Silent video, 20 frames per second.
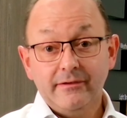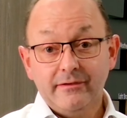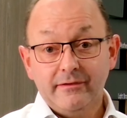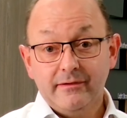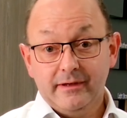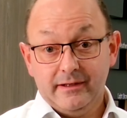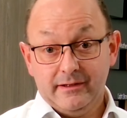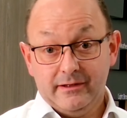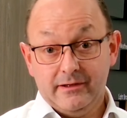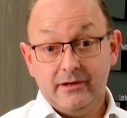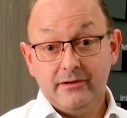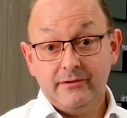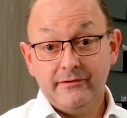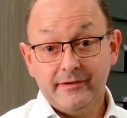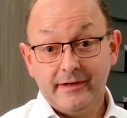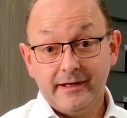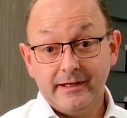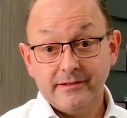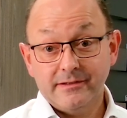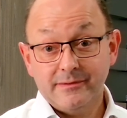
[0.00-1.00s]
in
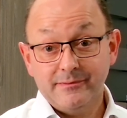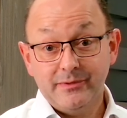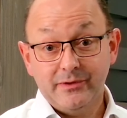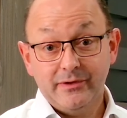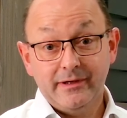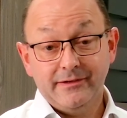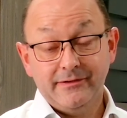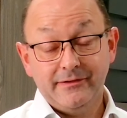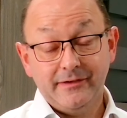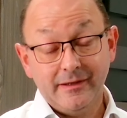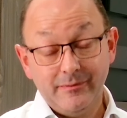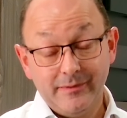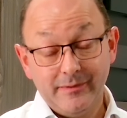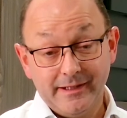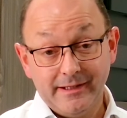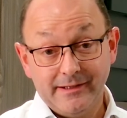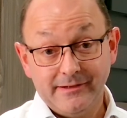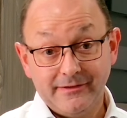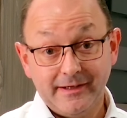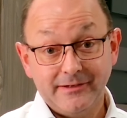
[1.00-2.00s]
contact to book a CPD
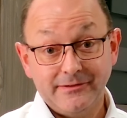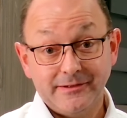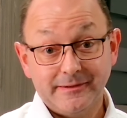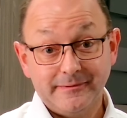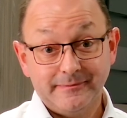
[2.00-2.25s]
session.